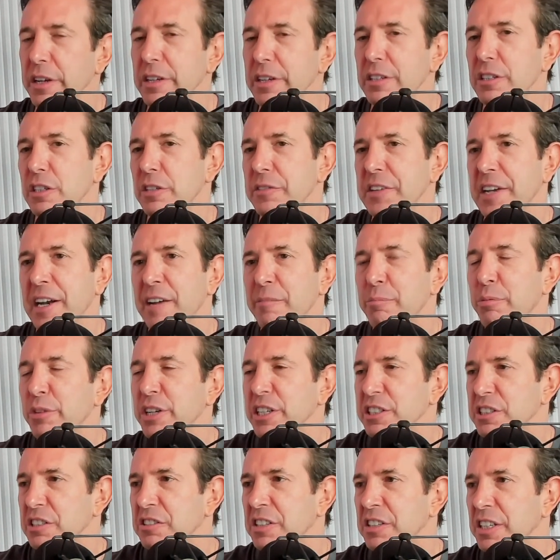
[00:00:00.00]
Because if you didn't have
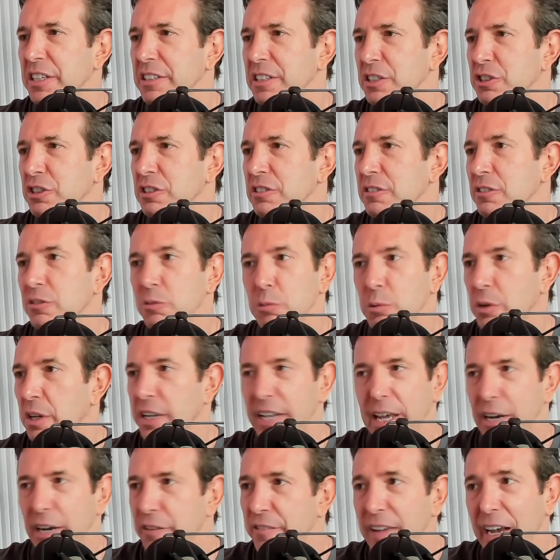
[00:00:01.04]
pre-existing conditions, you were willing to
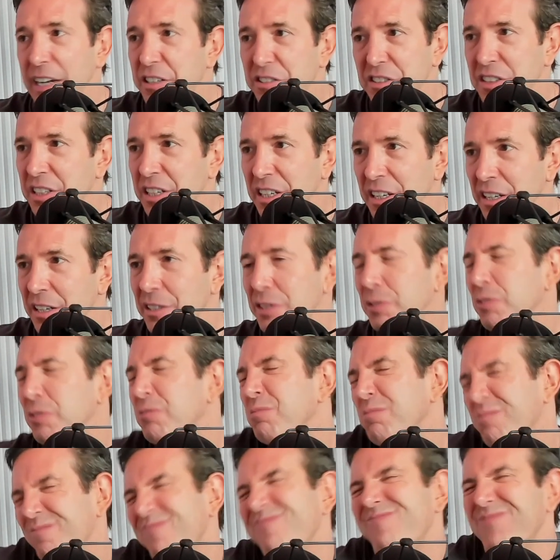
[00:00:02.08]
get a vaccine,
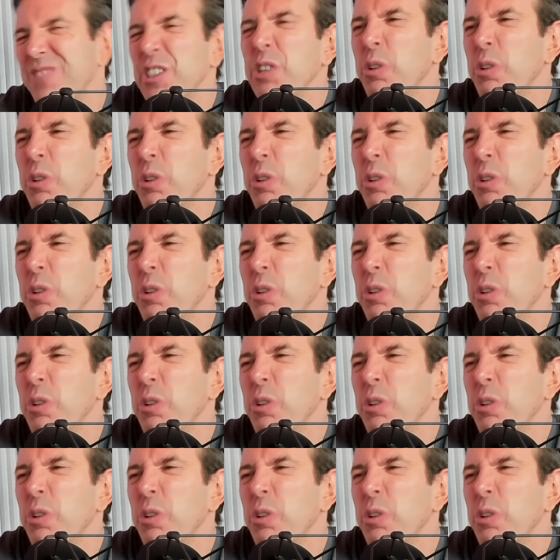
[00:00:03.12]
you were